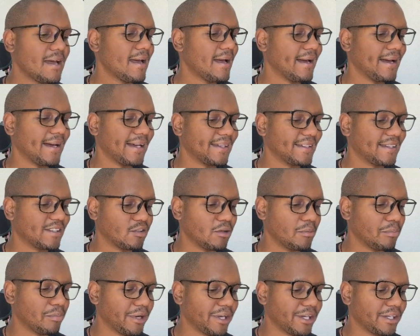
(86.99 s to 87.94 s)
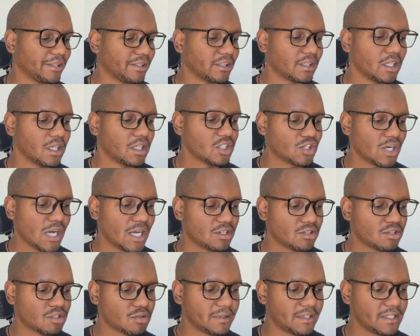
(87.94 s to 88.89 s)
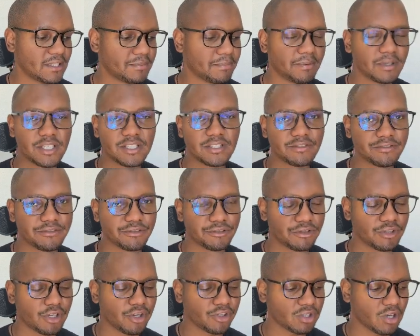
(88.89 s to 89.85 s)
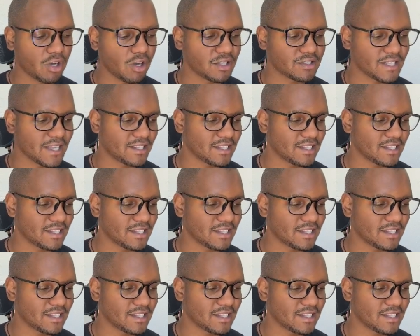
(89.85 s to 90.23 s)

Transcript: there's no point trying to squeeze in through those cars there.